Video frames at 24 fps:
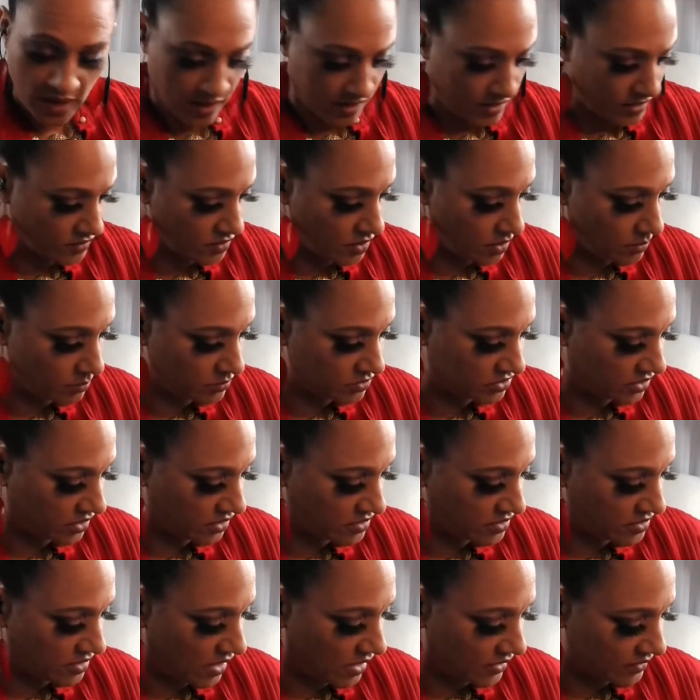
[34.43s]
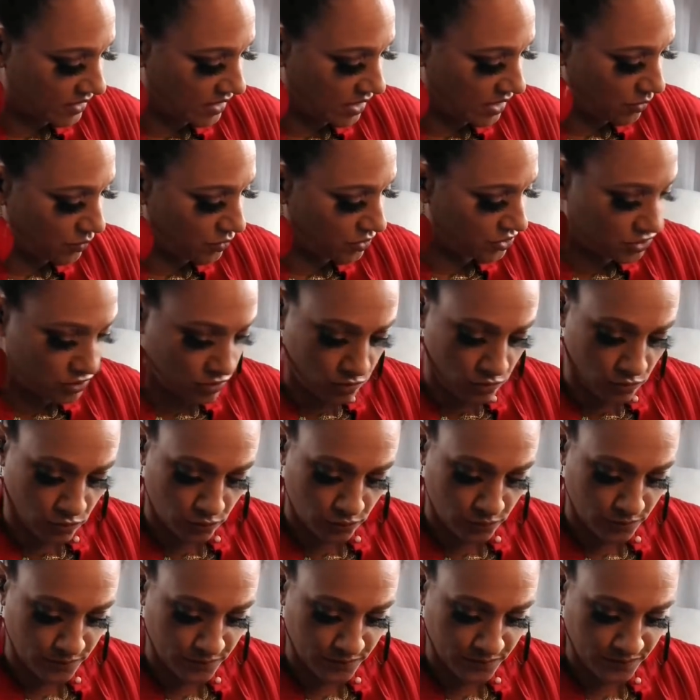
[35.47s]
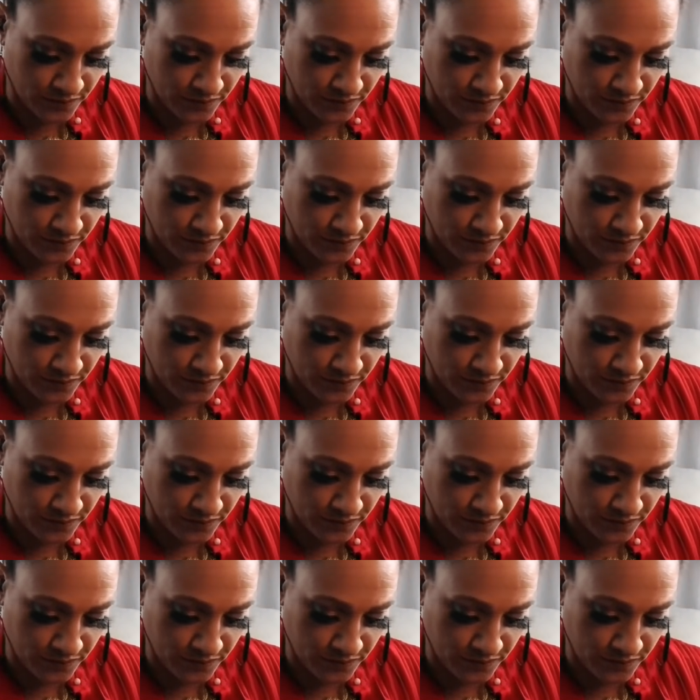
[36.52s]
Hey there, Ms. Kenyatta, how are you?